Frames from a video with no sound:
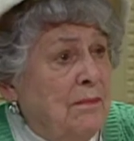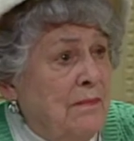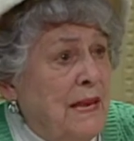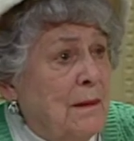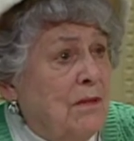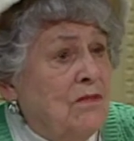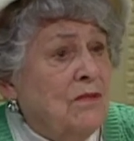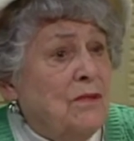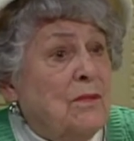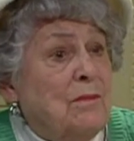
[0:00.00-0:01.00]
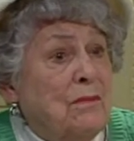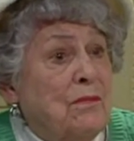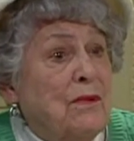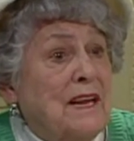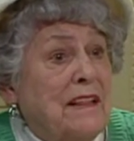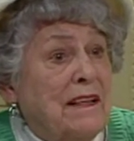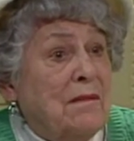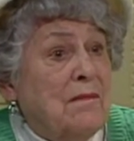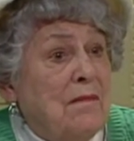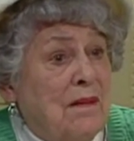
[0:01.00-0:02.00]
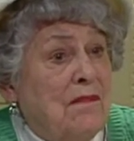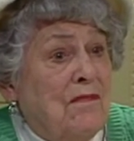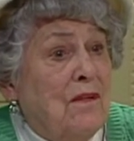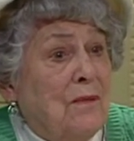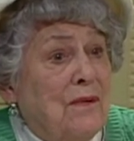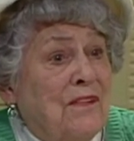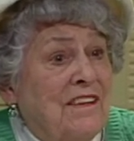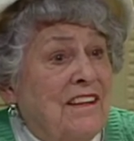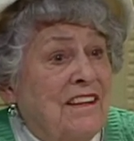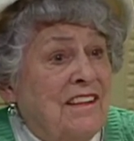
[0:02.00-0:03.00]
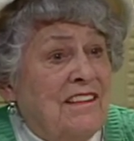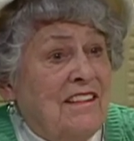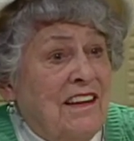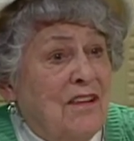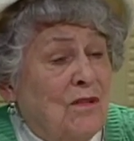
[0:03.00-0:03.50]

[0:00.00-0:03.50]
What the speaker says: be able to bring them forward and,